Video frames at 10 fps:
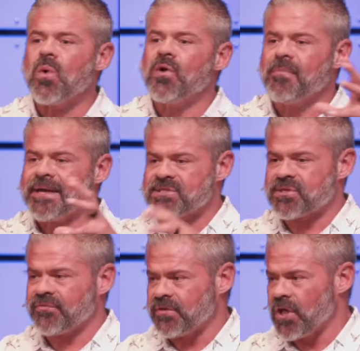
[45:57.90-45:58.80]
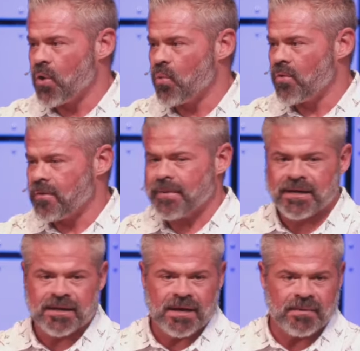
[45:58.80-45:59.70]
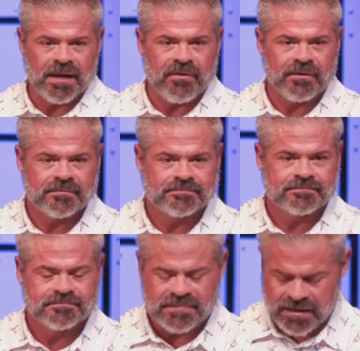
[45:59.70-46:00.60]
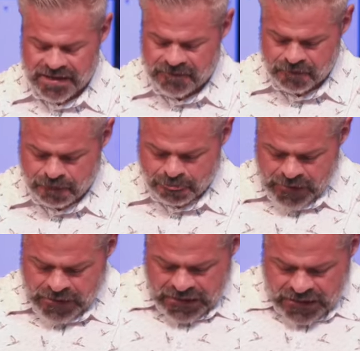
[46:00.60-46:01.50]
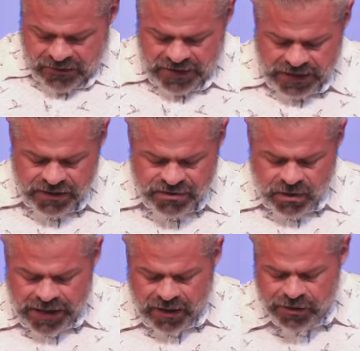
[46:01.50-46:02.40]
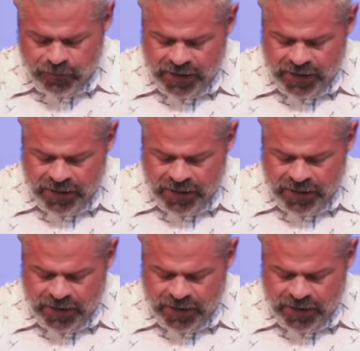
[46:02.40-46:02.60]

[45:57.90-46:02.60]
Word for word: the oil begins to flow when we begin to come together. Amen? Then it goes on,